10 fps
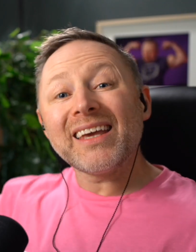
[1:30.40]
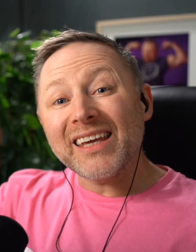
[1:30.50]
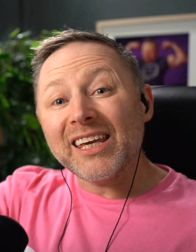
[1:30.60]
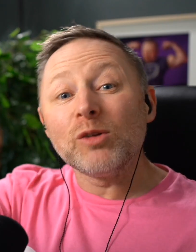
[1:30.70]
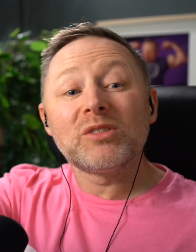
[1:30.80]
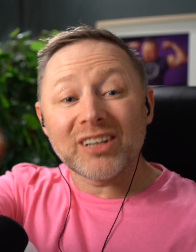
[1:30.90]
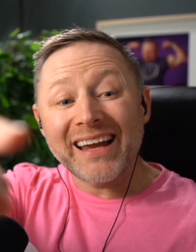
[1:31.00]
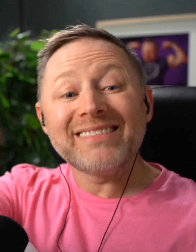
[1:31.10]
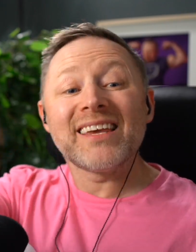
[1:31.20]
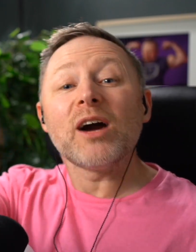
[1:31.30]
he'll try
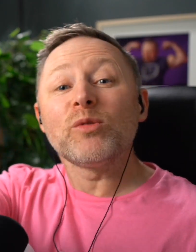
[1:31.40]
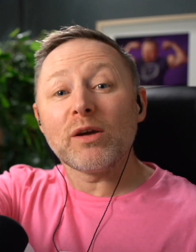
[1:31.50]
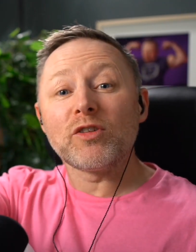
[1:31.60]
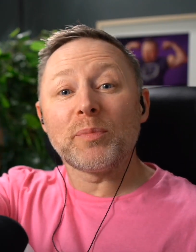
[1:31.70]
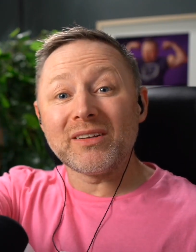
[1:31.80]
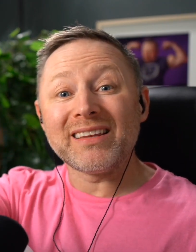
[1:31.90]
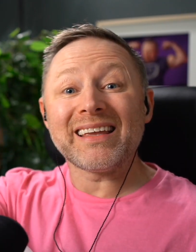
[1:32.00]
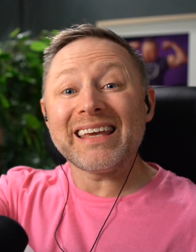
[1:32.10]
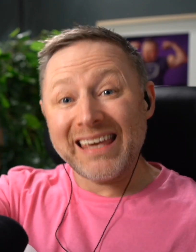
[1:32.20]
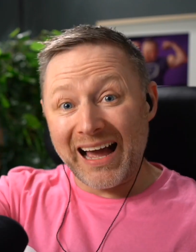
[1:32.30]
and tell you everybody that
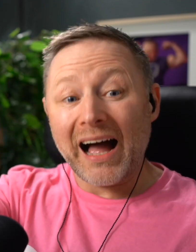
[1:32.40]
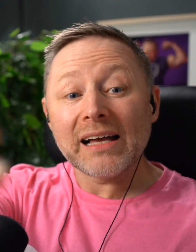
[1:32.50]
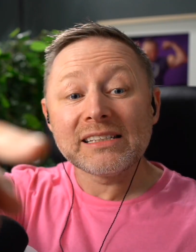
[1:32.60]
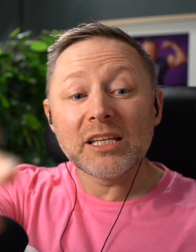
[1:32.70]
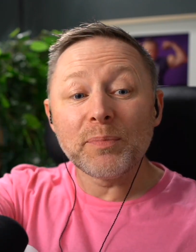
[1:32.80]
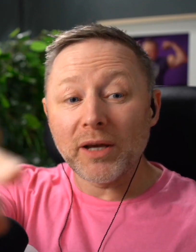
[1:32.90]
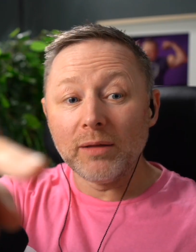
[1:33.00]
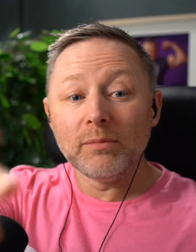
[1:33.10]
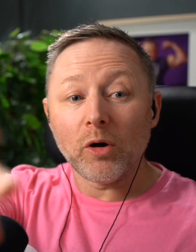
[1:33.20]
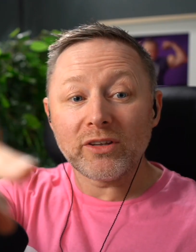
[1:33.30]
he asked to be
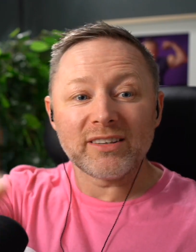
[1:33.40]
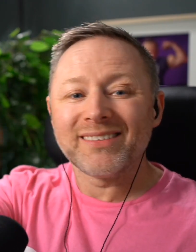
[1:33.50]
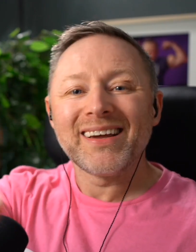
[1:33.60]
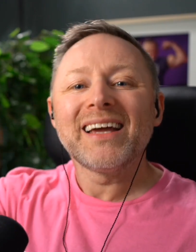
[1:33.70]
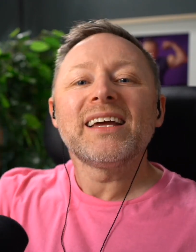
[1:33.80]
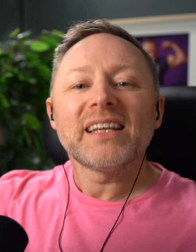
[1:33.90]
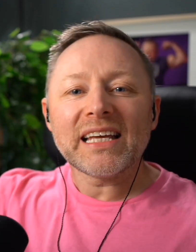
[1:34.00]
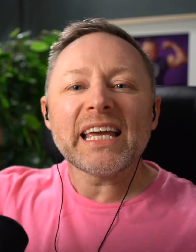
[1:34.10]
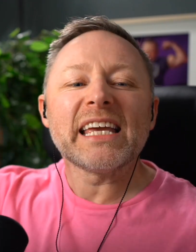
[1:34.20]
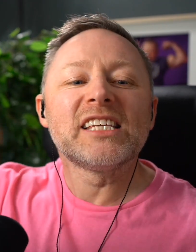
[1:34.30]
unmodded.
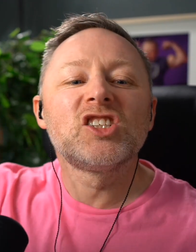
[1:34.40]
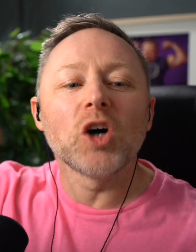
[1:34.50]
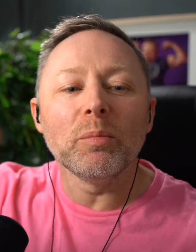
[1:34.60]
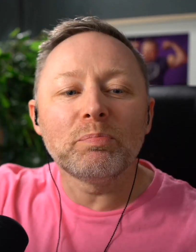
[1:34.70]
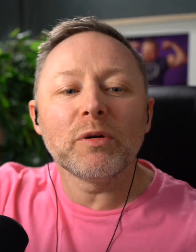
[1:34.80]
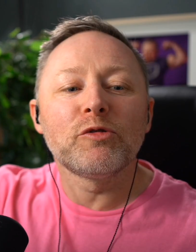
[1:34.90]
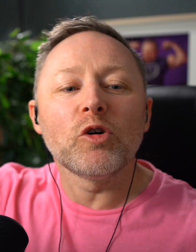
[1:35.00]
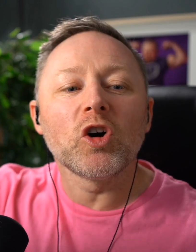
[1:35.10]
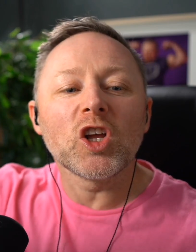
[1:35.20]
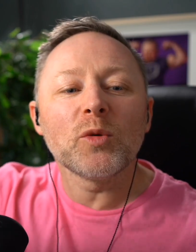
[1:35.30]
He jumped
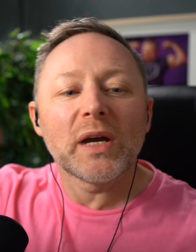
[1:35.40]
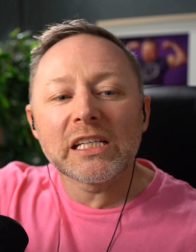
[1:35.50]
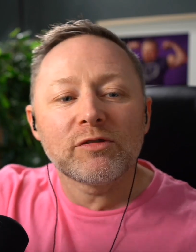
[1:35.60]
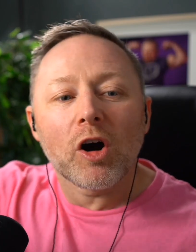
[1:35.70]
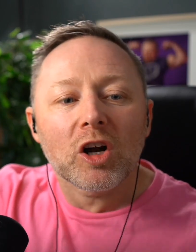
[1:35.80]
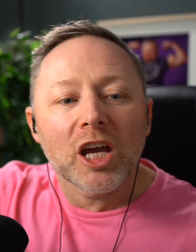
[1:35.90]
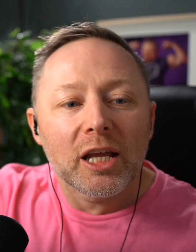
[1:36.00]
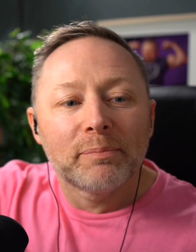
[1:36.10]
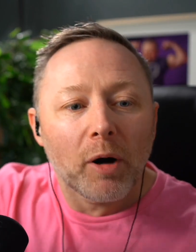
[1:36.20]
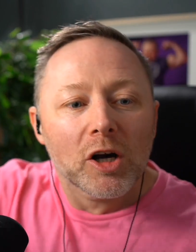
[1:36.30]
before he was
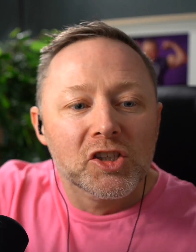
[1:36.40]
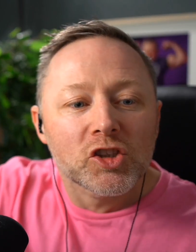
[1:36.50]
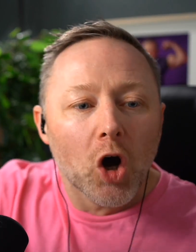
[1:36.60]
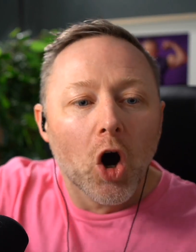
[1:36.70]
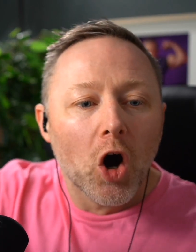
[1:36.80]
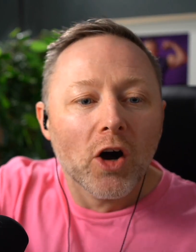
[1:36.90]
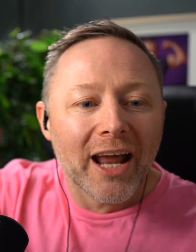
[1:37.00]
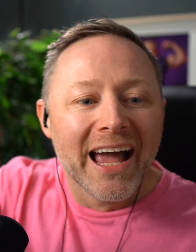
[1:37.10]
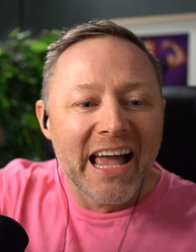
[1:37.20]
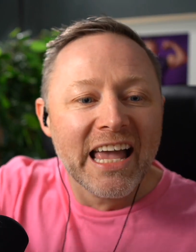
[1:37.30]
fucking pushed,
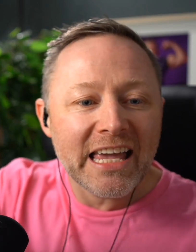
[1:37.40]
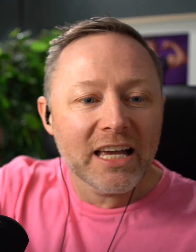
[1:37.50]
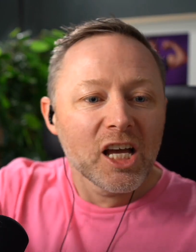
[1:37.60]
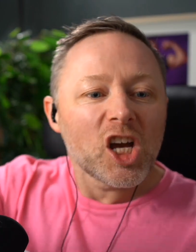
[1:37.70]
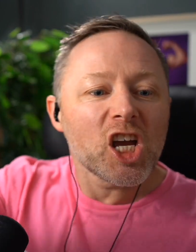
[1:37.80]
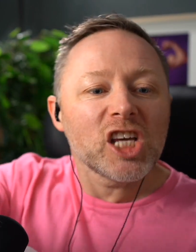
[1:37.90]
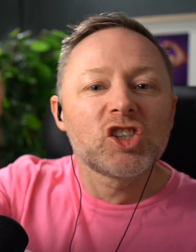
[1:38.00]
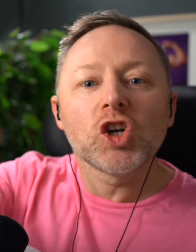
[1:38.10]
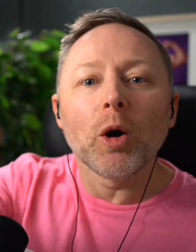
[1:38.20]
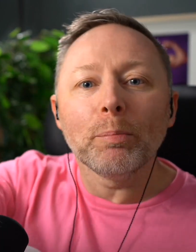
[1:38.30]
alright? He
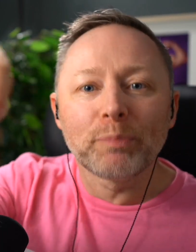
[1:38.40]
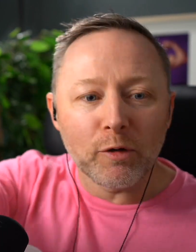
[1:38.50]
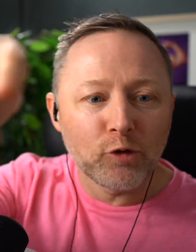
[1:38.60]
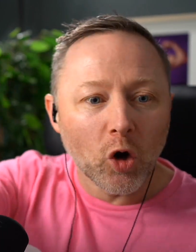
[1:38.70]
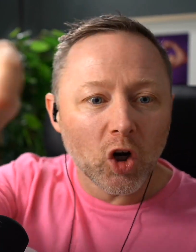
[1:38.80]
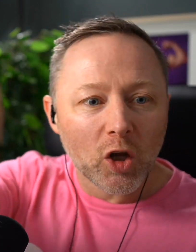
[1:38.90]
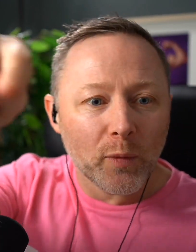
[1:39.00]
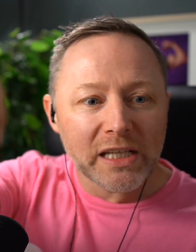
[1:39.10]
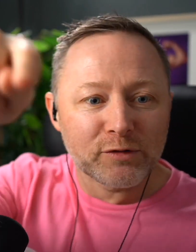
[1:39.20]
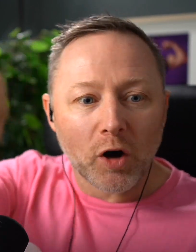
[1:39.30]
jumped before he
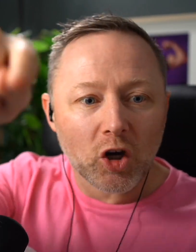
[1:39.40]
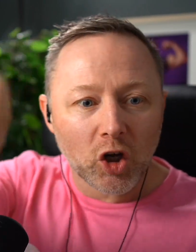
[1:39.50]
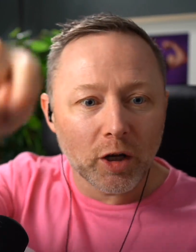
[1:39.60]
was fucking